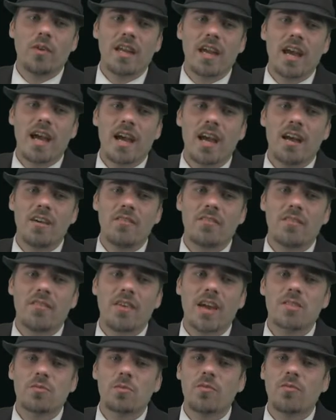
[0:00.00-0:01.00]
we have the
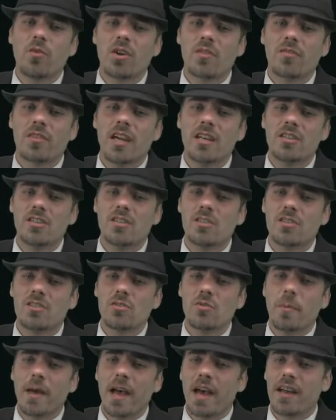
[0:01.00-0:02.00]
Vastwood Fortifications
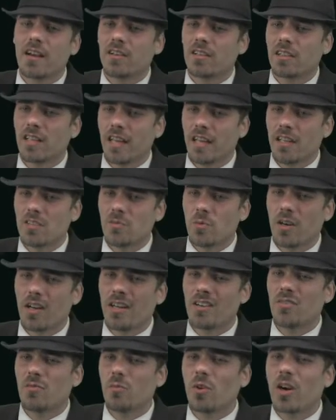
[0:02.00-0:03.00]
to pad our lands.
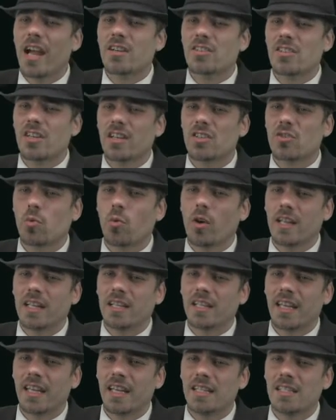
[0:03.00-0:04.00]
We're actually on 20
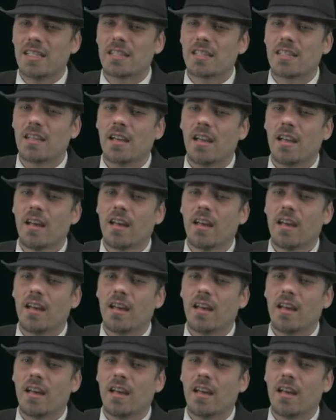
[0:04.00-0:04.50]
lands.